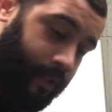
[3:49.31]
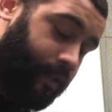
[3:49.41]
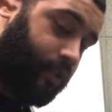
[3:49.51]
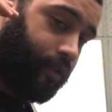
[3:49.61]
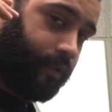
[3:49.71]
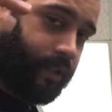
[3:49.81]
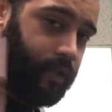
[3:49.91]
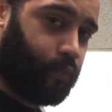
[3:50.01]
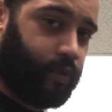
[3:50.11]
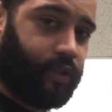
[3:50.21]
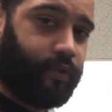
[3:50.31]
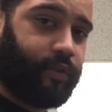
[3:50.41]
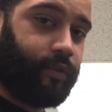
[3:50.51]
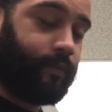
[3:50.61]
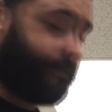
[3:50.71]
So this is what you
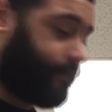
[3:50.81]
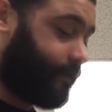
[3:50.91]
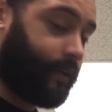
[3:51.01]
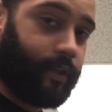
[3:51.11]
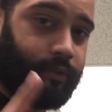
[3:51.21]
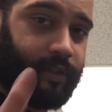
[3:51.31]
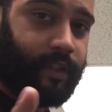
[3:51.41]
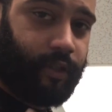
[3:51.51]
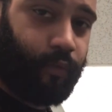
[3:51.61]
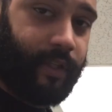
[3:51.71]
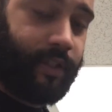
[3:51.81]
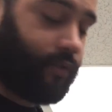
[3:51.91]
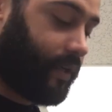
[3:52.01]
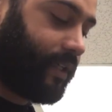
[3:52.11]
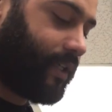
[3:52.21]
do. For those situations
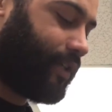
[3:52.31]
right there,